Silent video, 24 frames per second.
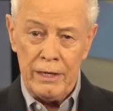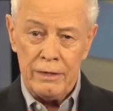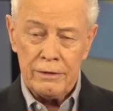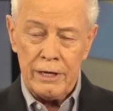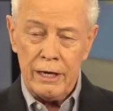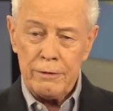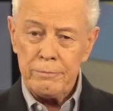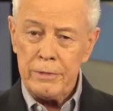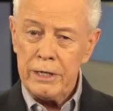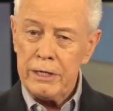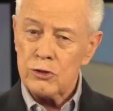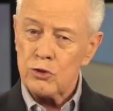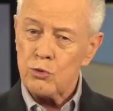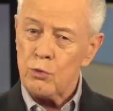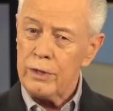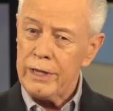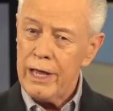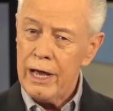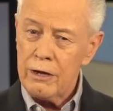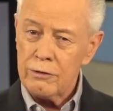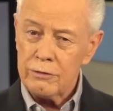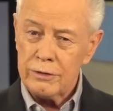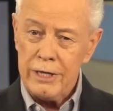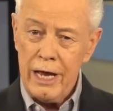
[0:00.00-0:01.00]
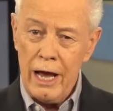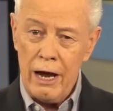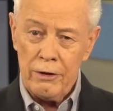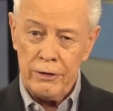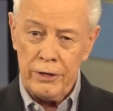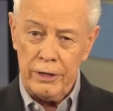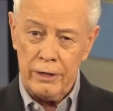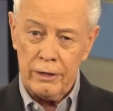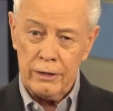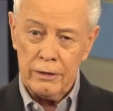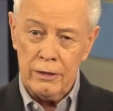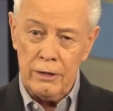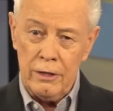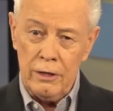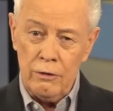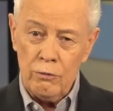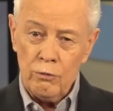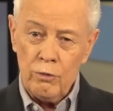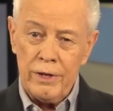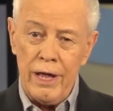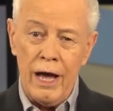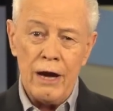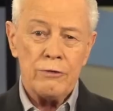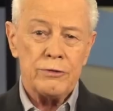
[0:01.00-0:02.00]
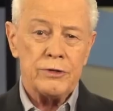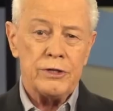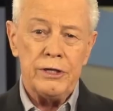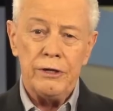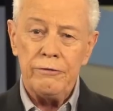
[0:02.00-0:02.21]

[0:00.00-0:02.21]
That means without doubting, without